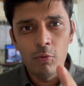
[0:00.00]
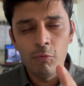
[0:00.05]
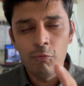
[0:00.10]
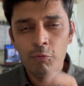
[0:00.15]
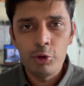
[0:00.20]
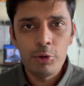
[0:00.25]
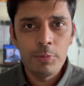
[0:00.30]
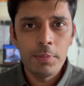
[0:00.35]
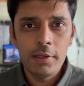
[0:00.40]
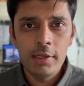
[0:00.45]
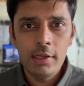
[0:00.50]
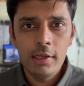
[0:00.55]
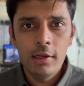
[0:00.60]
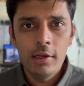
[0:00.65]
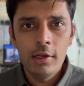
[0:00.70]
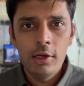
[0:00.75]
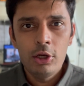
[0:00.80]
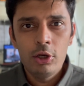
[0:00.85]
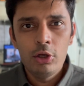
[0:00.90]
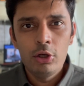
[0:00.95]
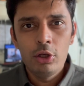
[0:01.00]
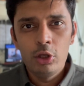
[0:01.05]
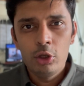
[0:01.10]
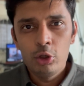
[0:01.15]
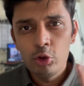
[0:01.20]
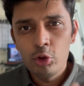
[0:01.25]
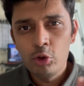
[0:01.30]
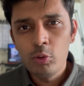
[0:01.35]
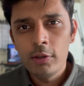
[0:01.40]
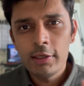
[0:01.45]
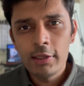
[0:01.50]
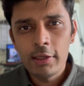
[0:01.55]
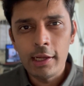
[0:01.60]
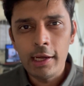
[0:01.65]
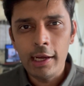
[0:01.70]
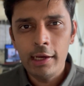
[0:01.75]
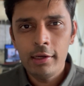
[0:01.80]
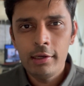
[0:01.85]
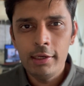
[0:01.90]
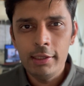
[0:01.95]
would be to do it
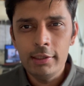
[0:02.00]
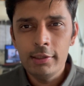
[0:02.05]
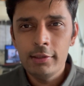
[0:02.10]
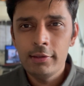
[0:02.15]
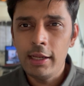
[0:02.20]
correctly.